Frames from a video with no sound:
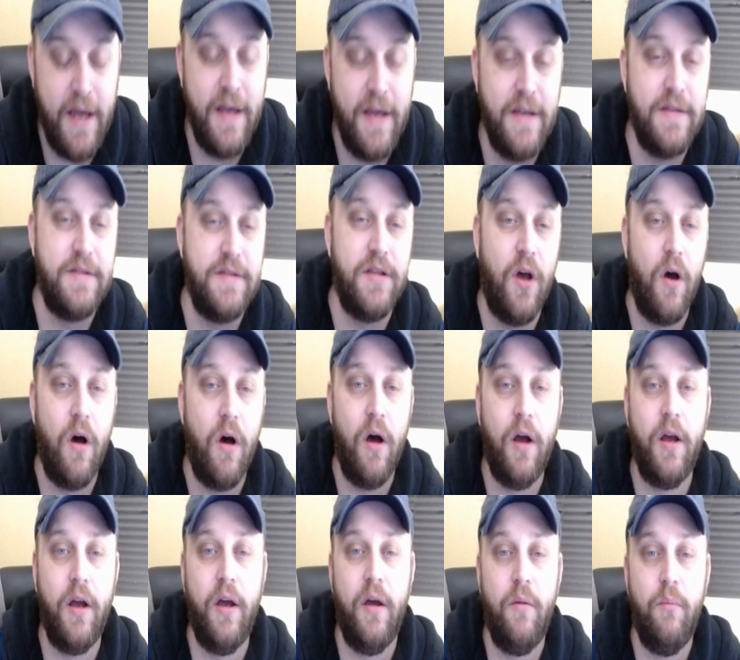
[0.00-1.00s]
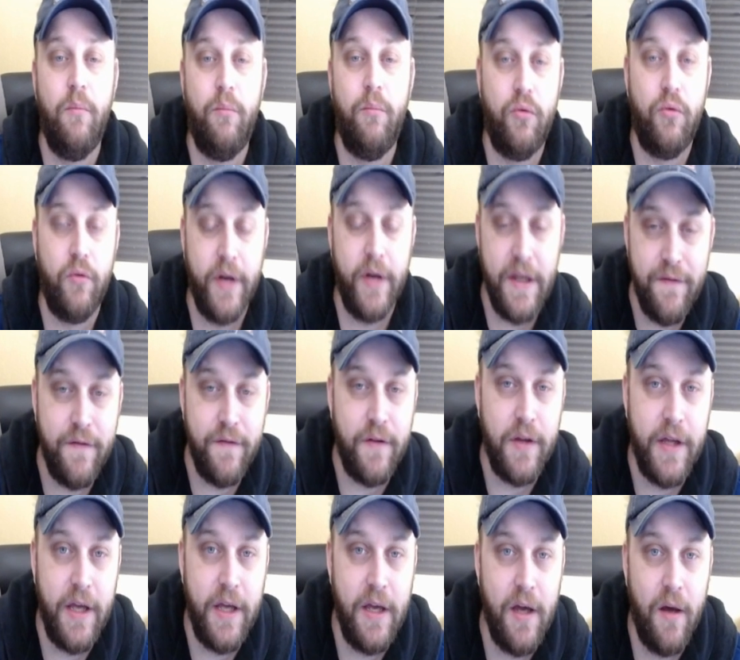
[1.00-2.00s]
is talk
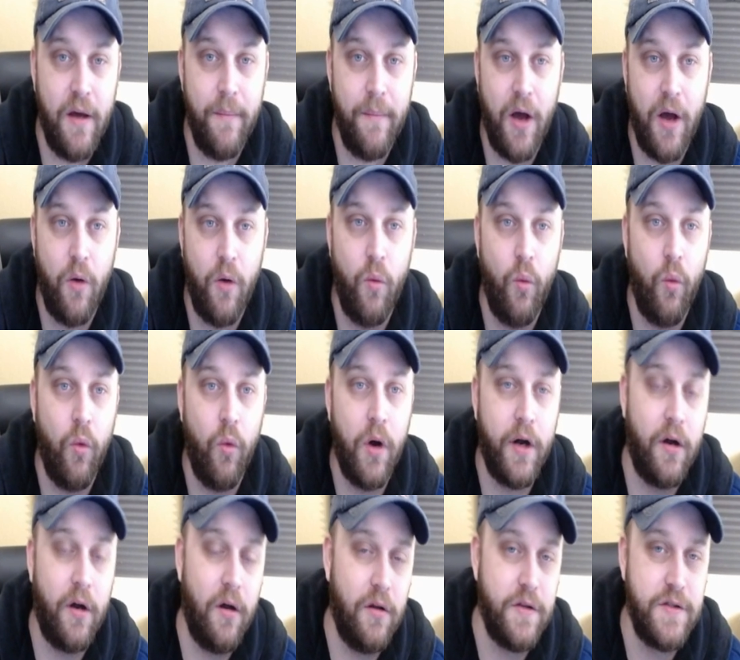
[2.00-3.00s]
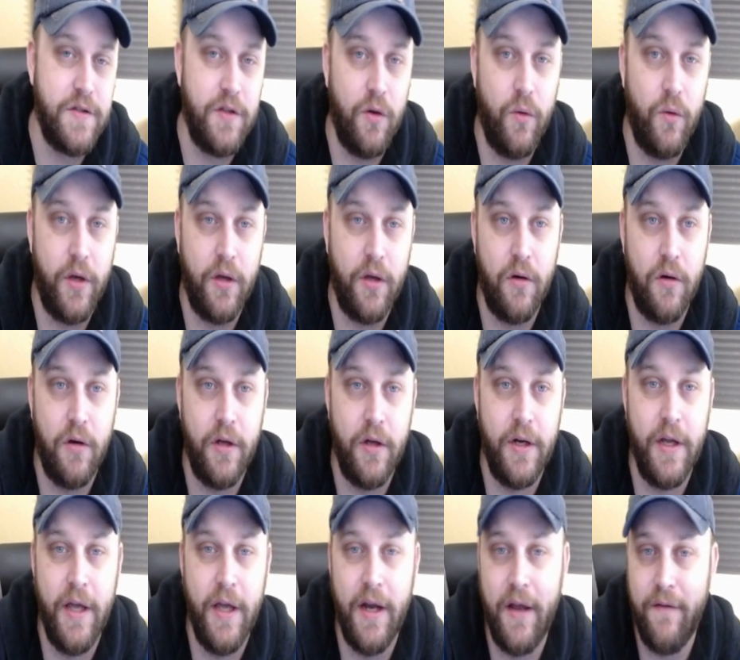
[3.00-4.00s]
briefly about what all is going
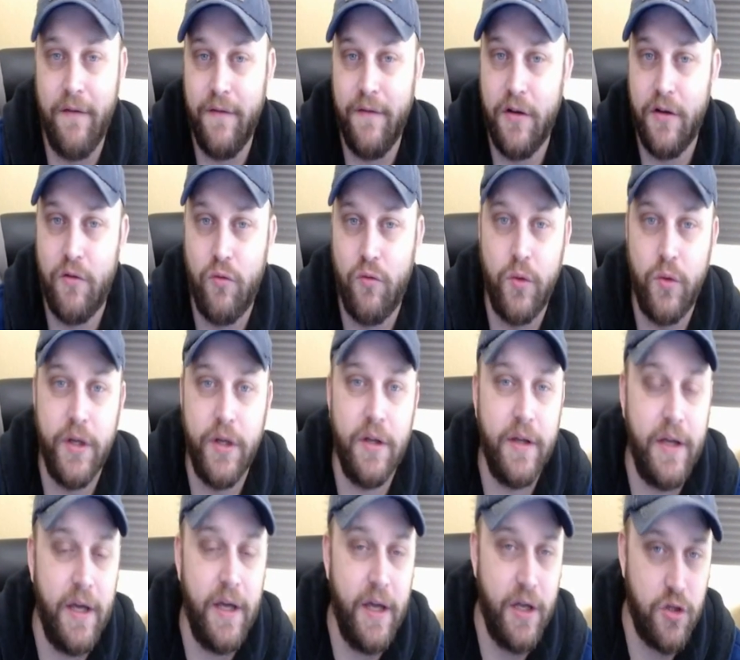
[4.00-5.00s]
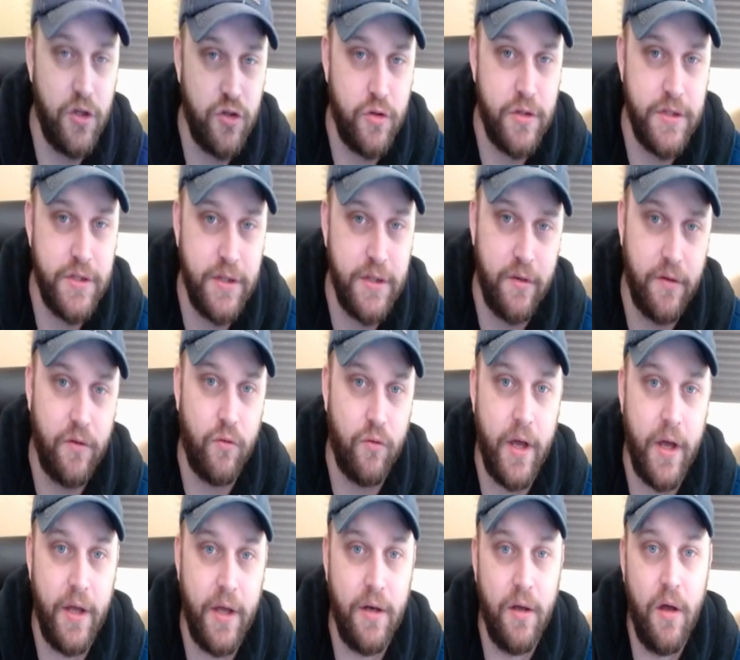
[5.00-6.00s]
on, and I found a really interesting
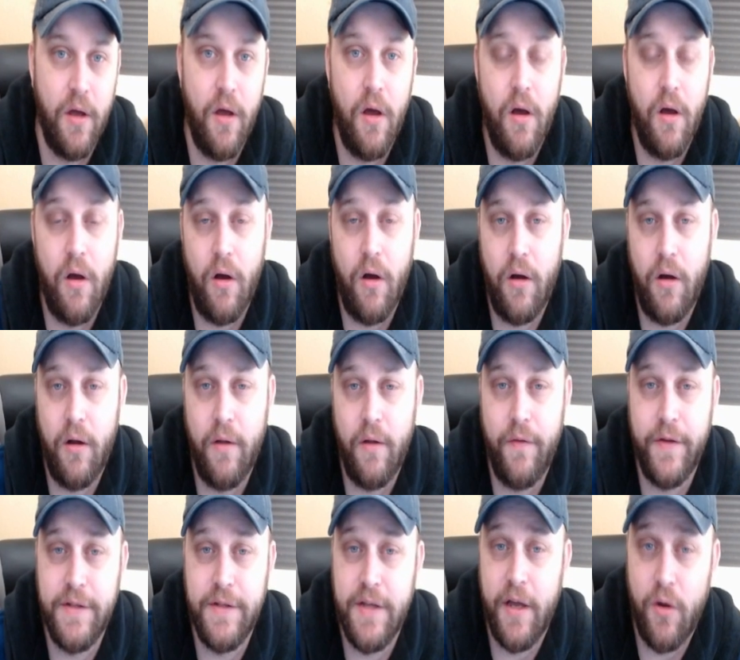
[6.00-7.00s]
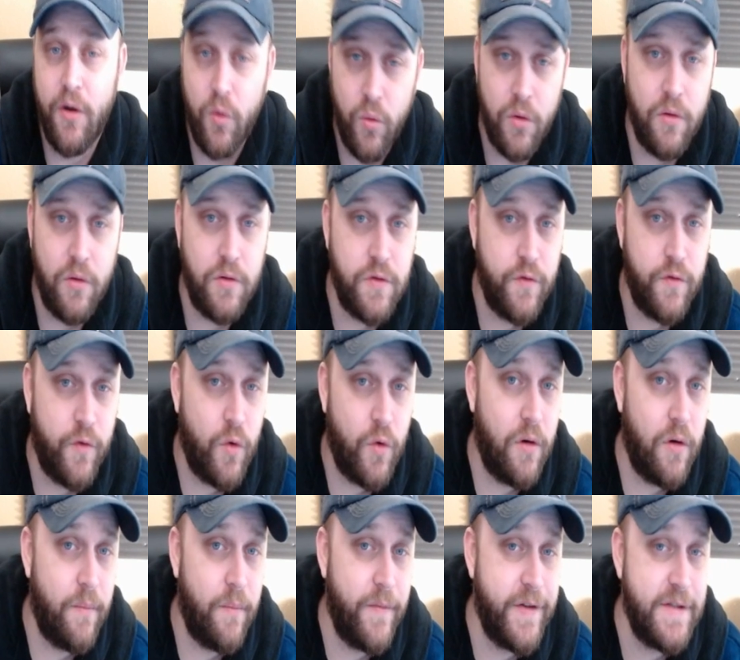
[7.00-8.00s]
thread on the Tail Worlds
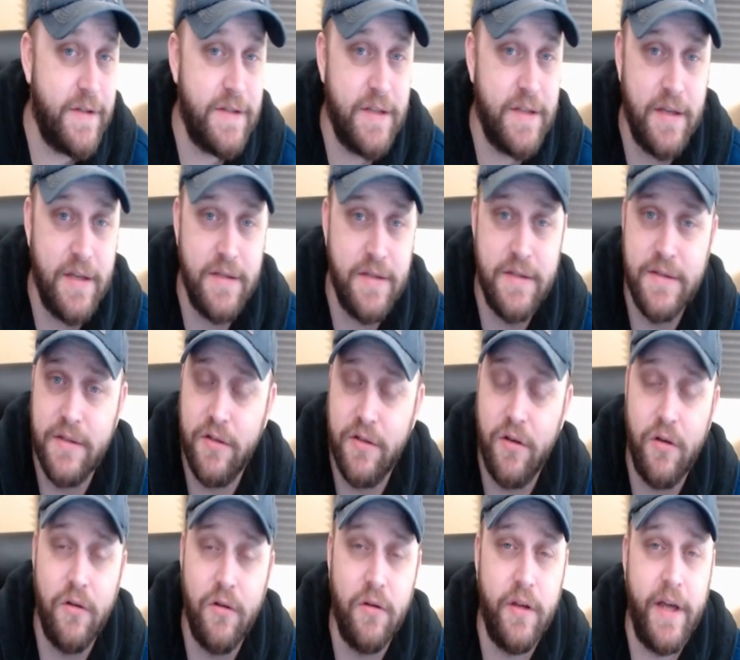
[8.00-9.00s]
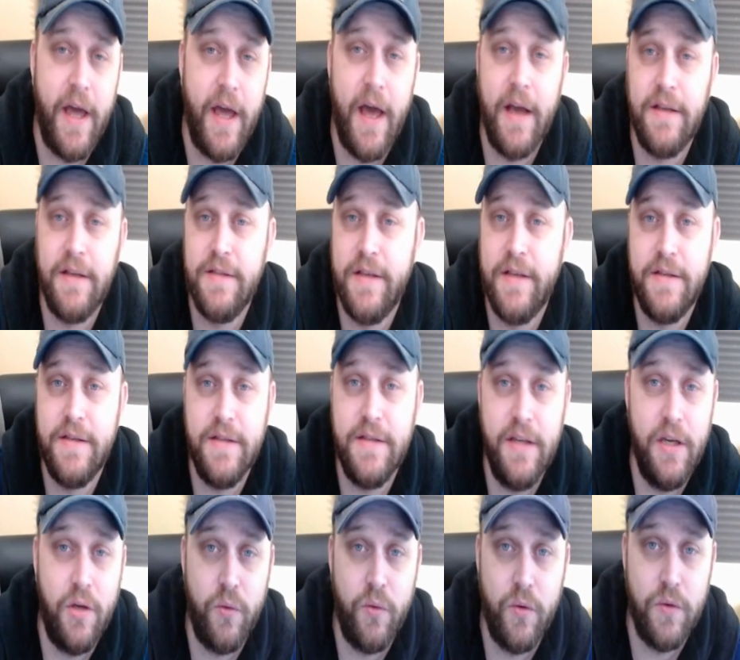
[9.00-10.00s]
forum that says early access
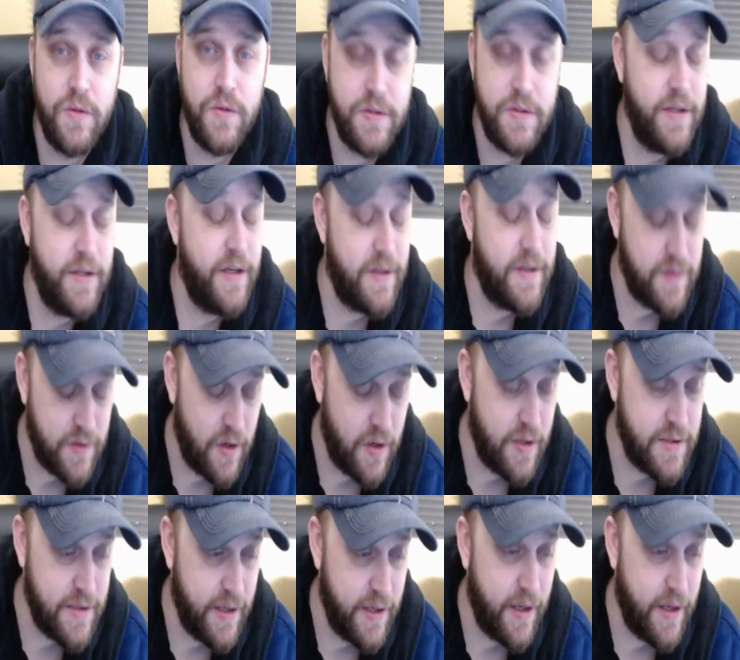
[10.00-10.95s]
equals exhausting